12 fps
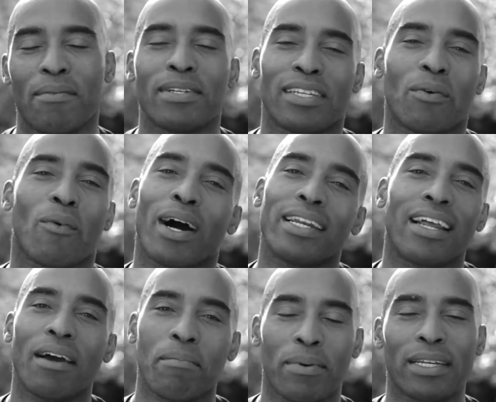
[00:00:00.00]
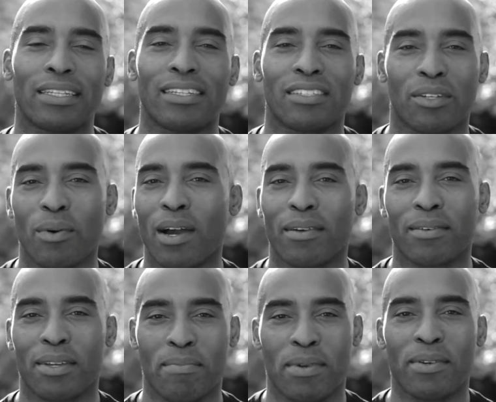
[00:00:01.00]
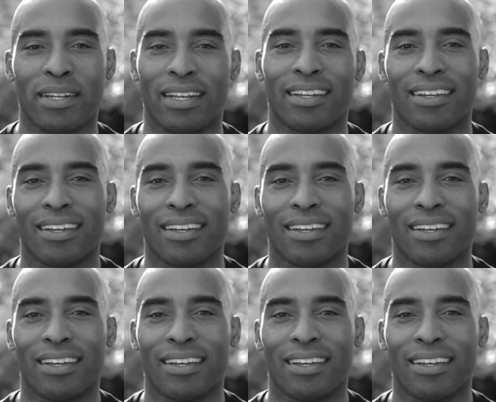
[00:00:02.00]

we said, why not bring this to our community?